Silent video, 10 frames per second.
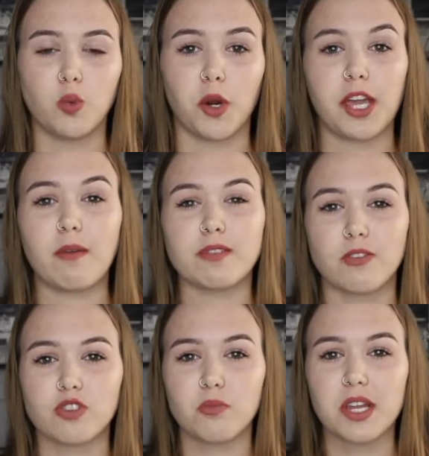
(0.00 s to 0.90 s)
working with
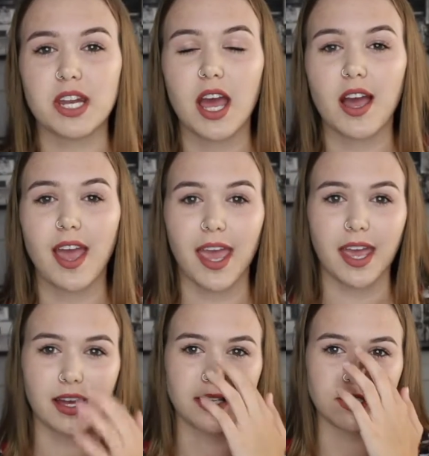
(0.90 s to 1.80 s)
social media
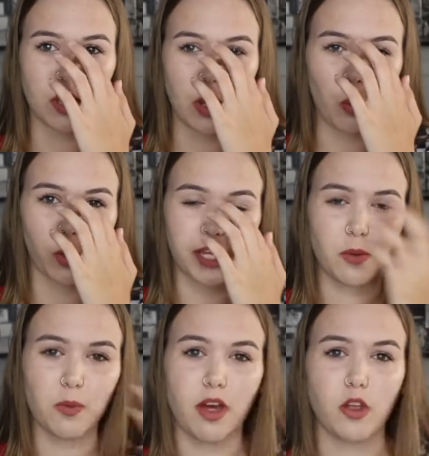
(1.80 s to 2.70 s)
and
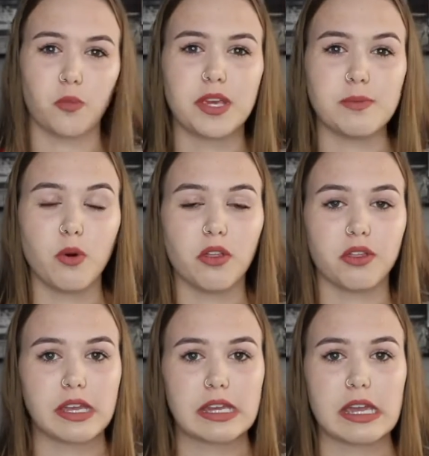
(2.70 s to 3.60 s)
working with other people
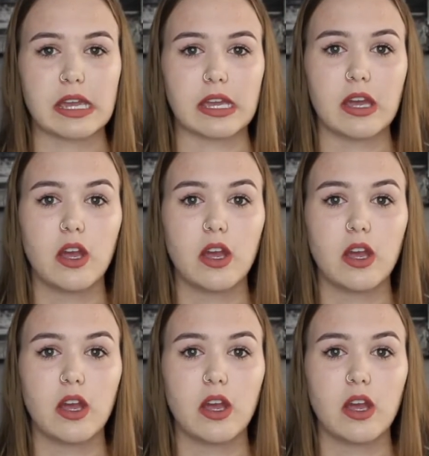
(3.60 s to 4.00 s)
thinking